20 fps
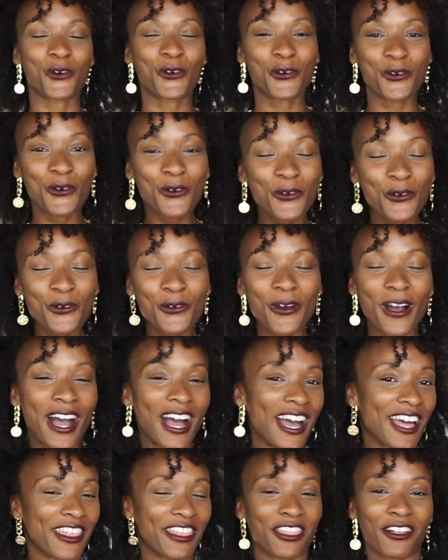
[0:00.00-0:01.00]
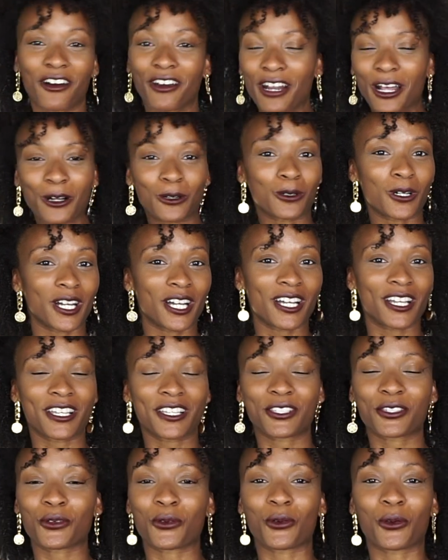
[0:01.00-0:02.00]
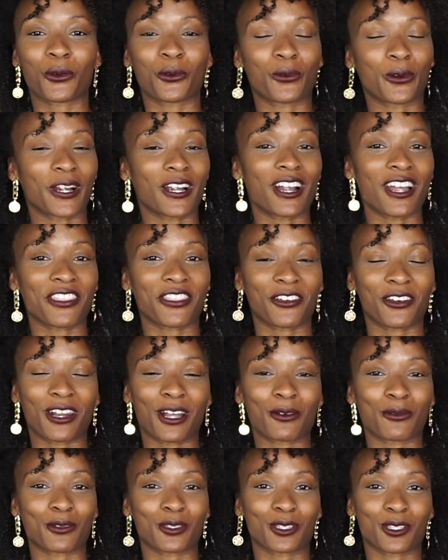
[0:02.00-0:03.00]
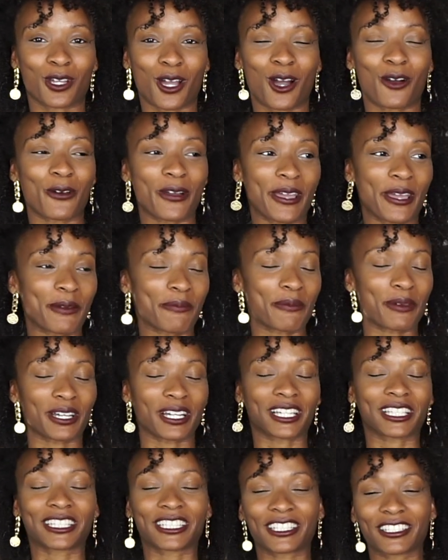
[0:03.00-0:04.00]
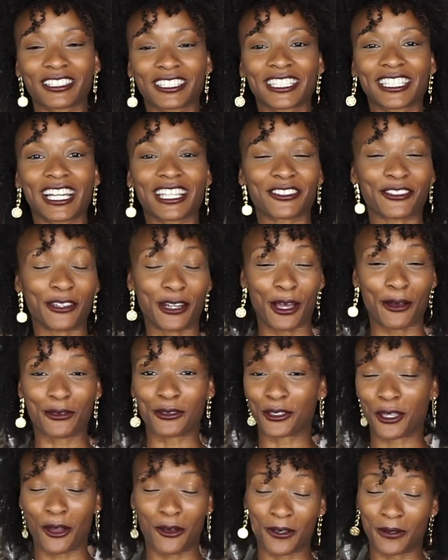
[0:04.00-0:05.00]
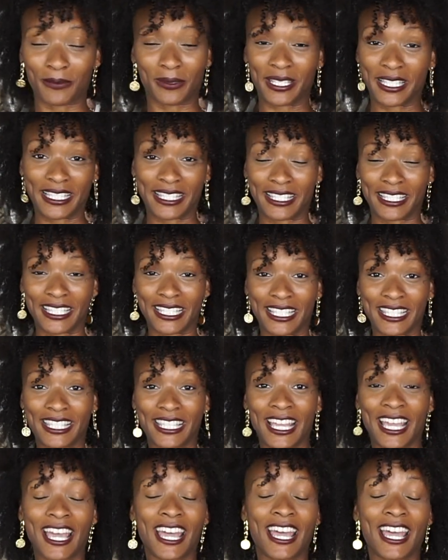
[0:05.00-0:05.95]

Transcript: who I thought I was or where I thought I was going, but clearly I thought I was going places,